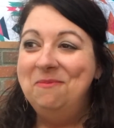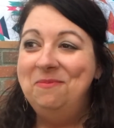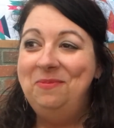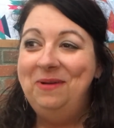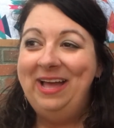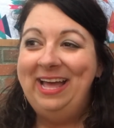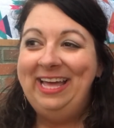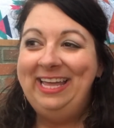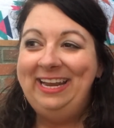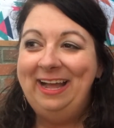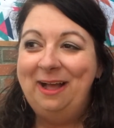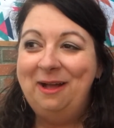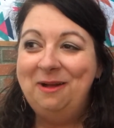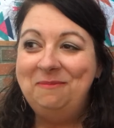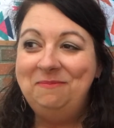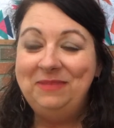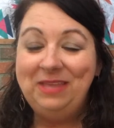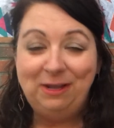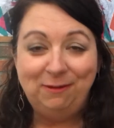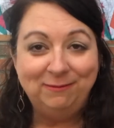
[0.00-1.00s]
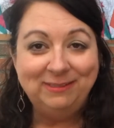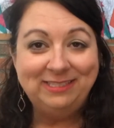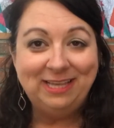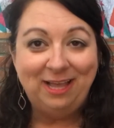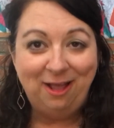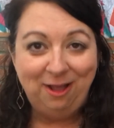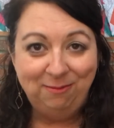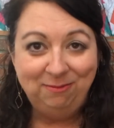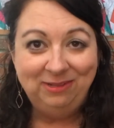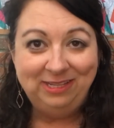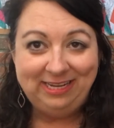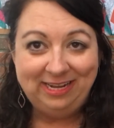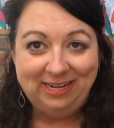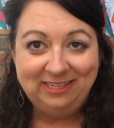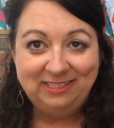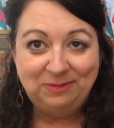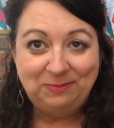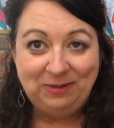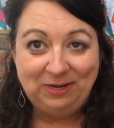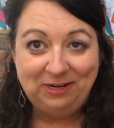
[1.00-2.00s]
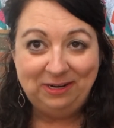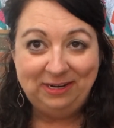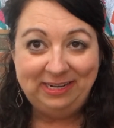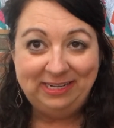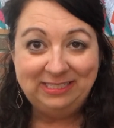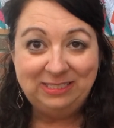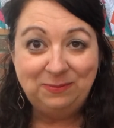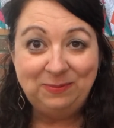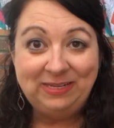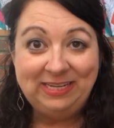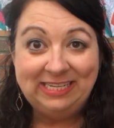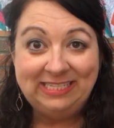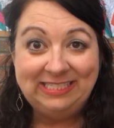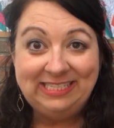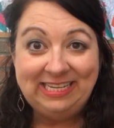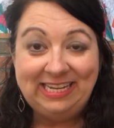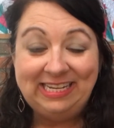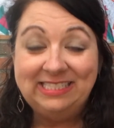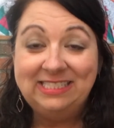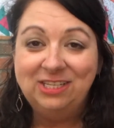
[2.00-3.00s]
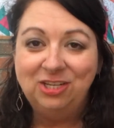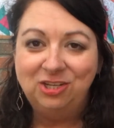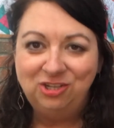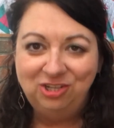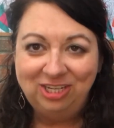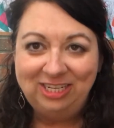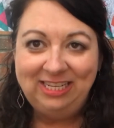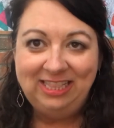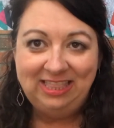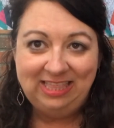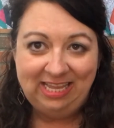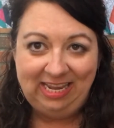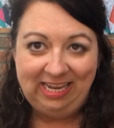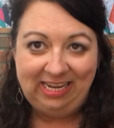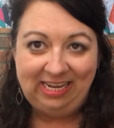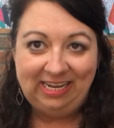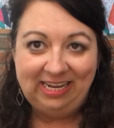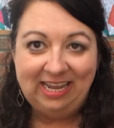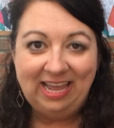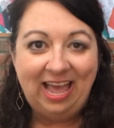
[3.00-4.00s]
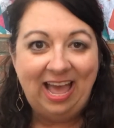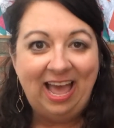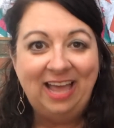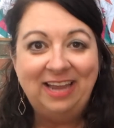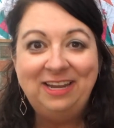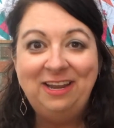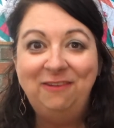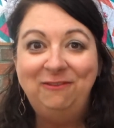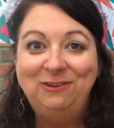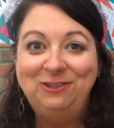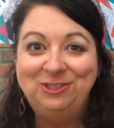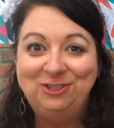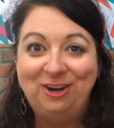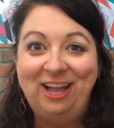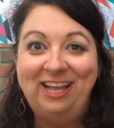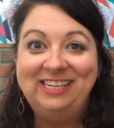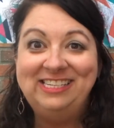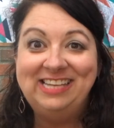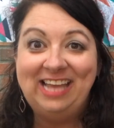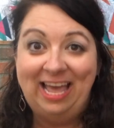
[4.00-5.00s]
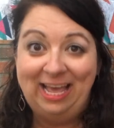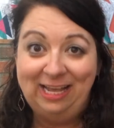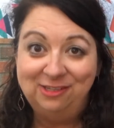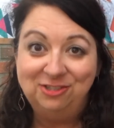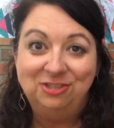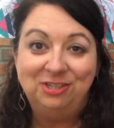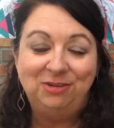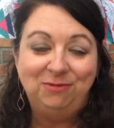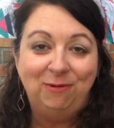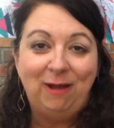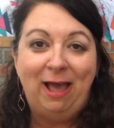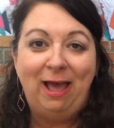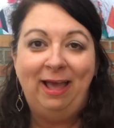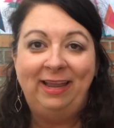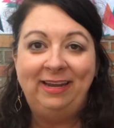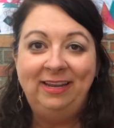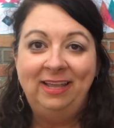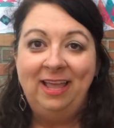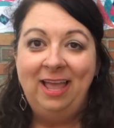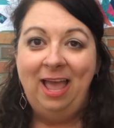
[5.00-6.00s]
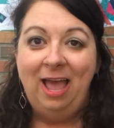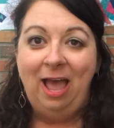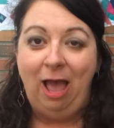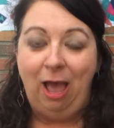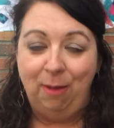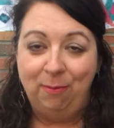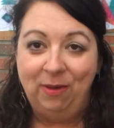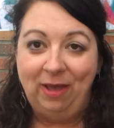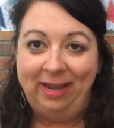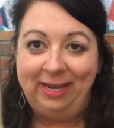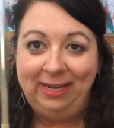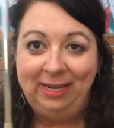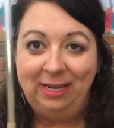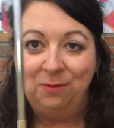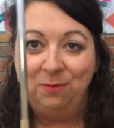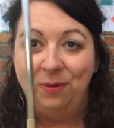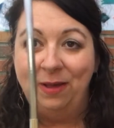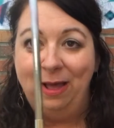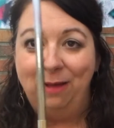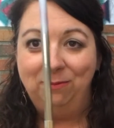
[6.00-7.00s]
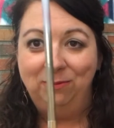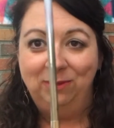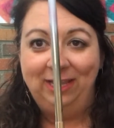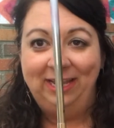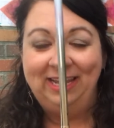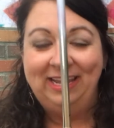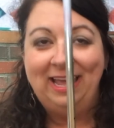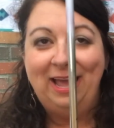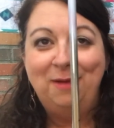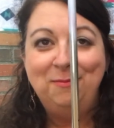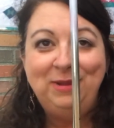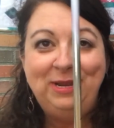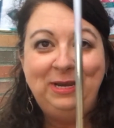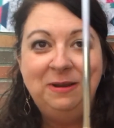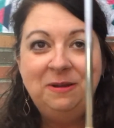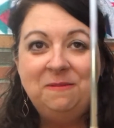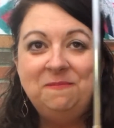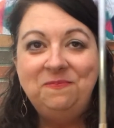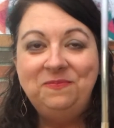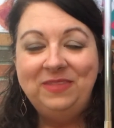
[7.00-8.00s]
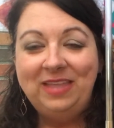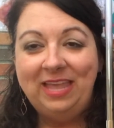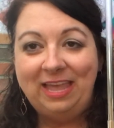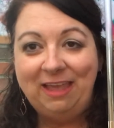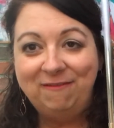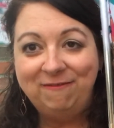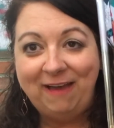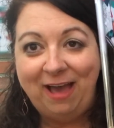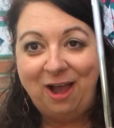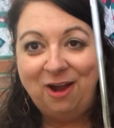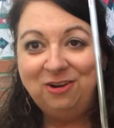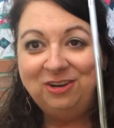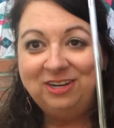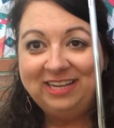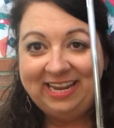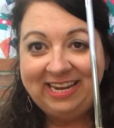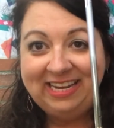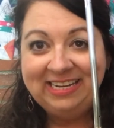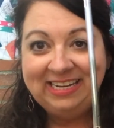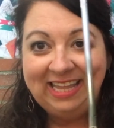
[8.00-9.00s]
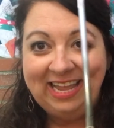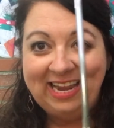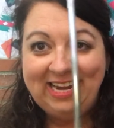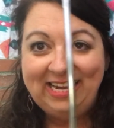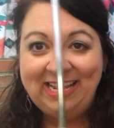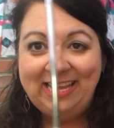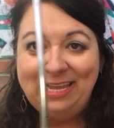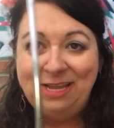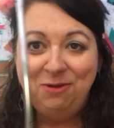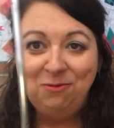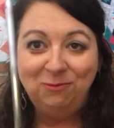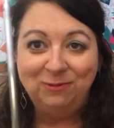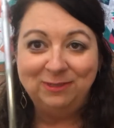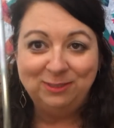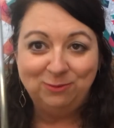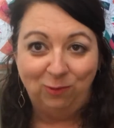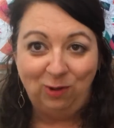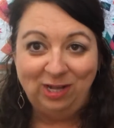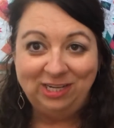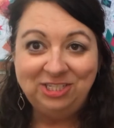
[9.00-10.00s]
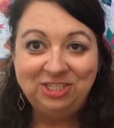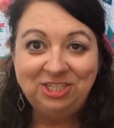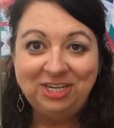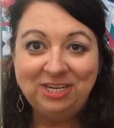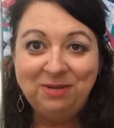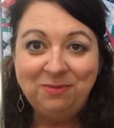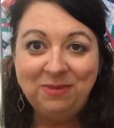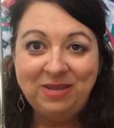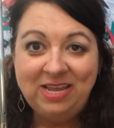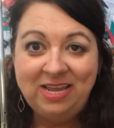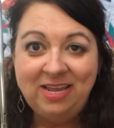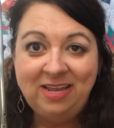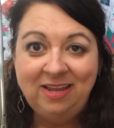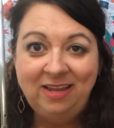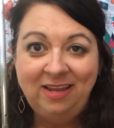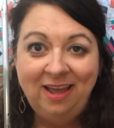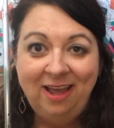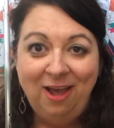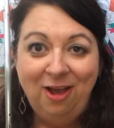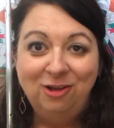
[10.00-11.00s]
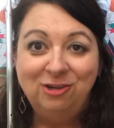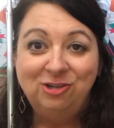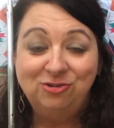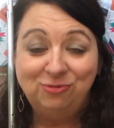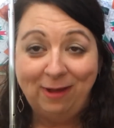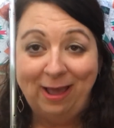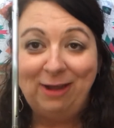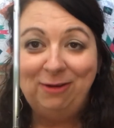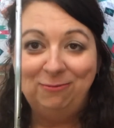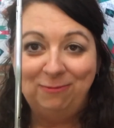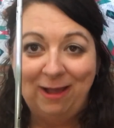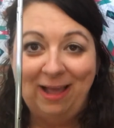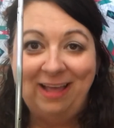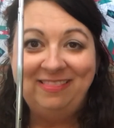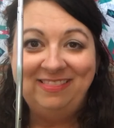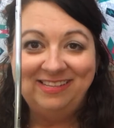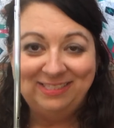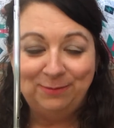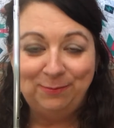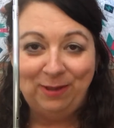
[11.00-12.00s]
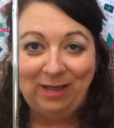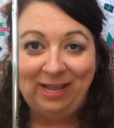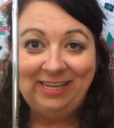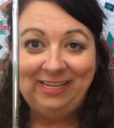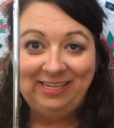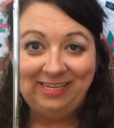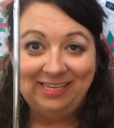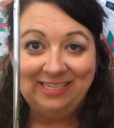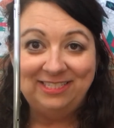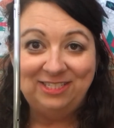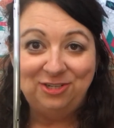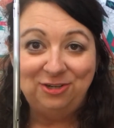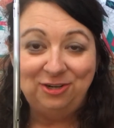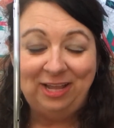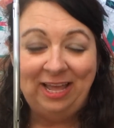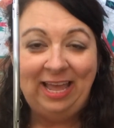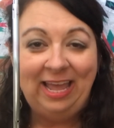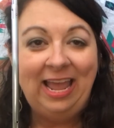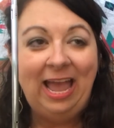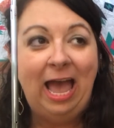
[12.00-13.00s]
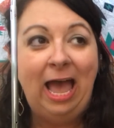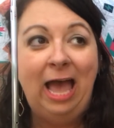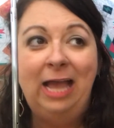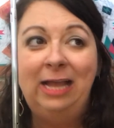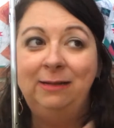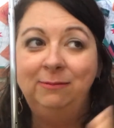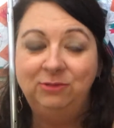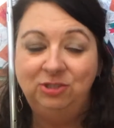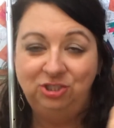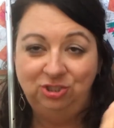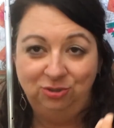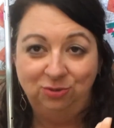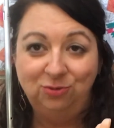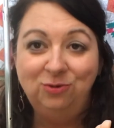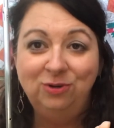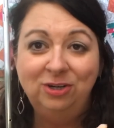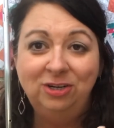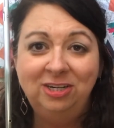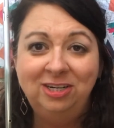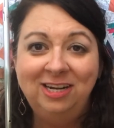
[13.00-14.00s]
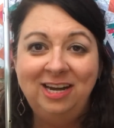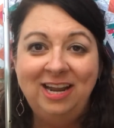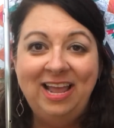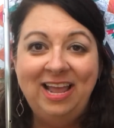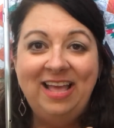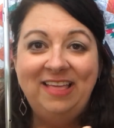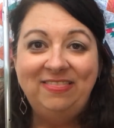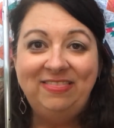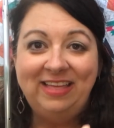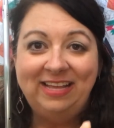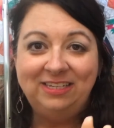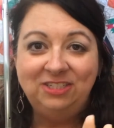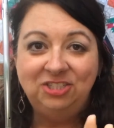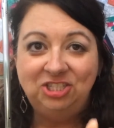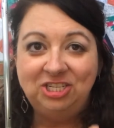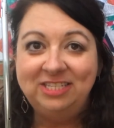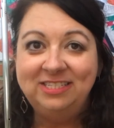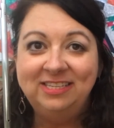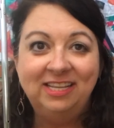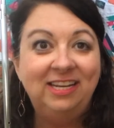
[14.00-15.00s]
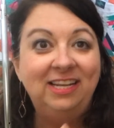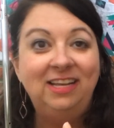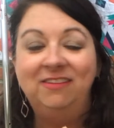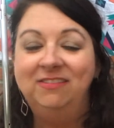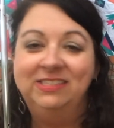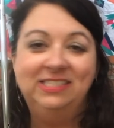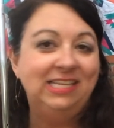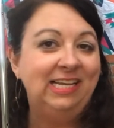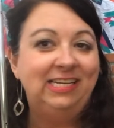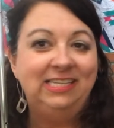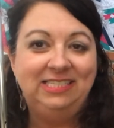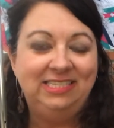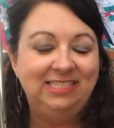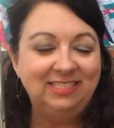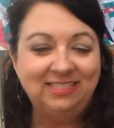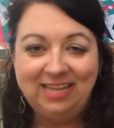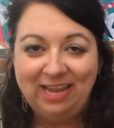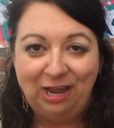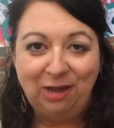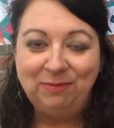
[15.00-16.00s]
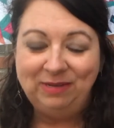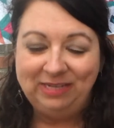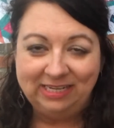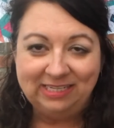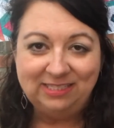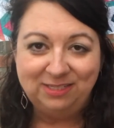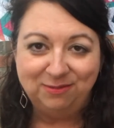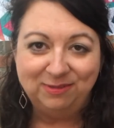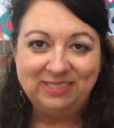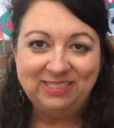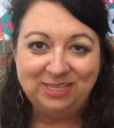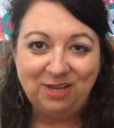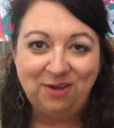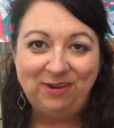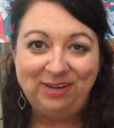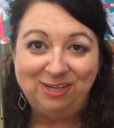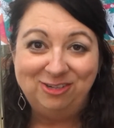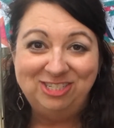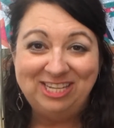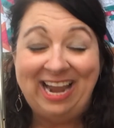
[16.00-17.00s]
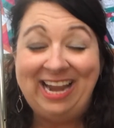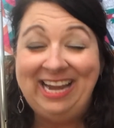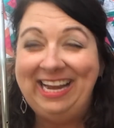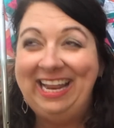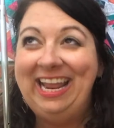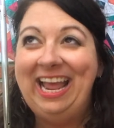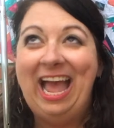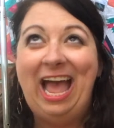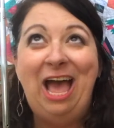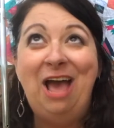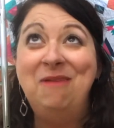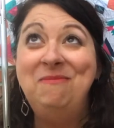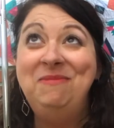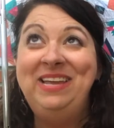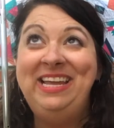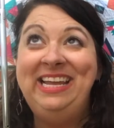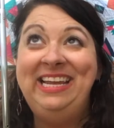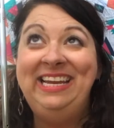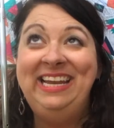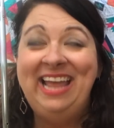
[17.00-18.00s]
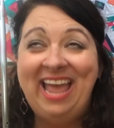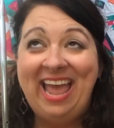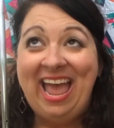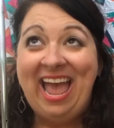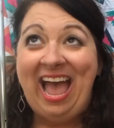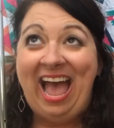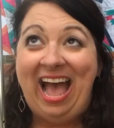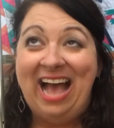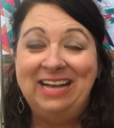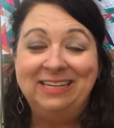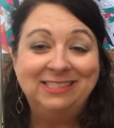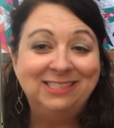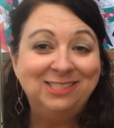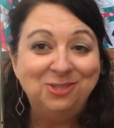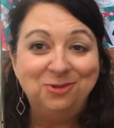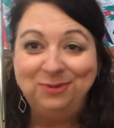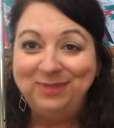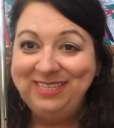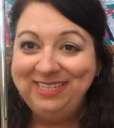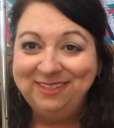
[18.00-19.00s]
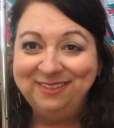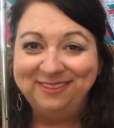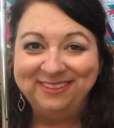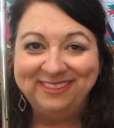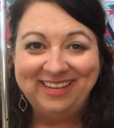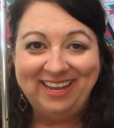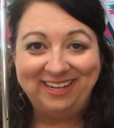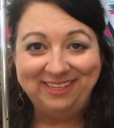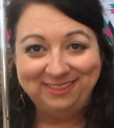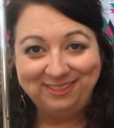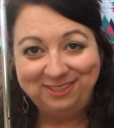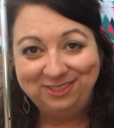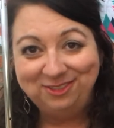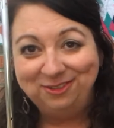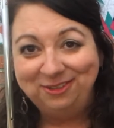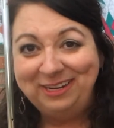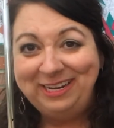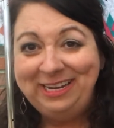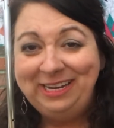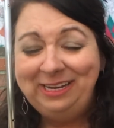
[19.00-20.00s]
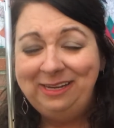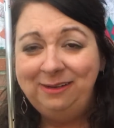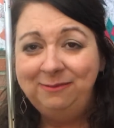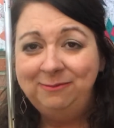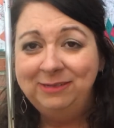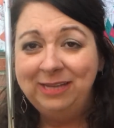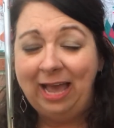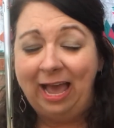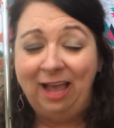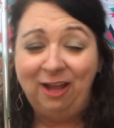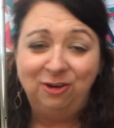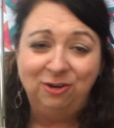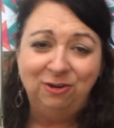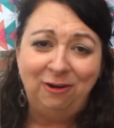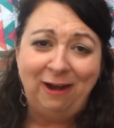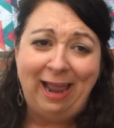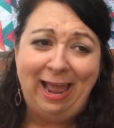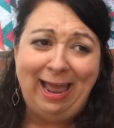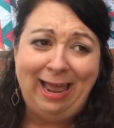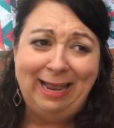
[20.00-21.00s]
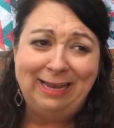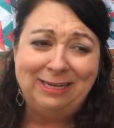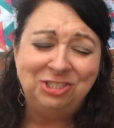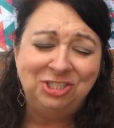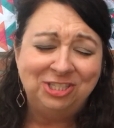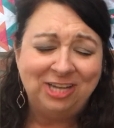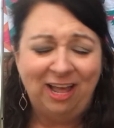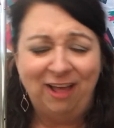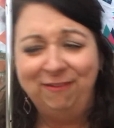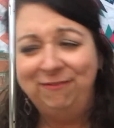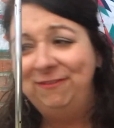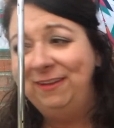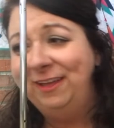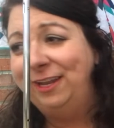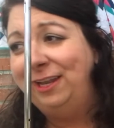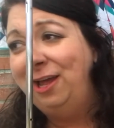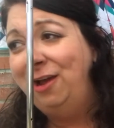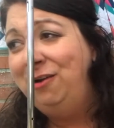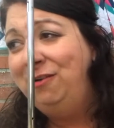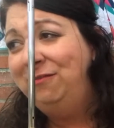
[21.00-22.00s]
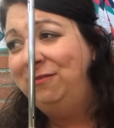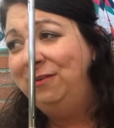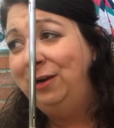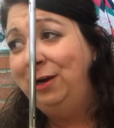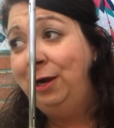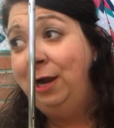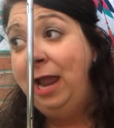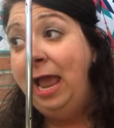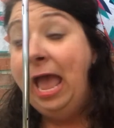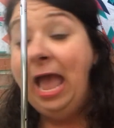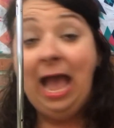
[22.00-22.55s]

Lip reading: But it was a humbling experience, because it's a good thing I never tried to actually ride a bike in public. I mean, if our landlady was watching me try to ride this bike yesterday, I am sure that she's going to give us like a discount, because it was so entertaining. I mean, I squealed, I screamed, I crashed, I fell over.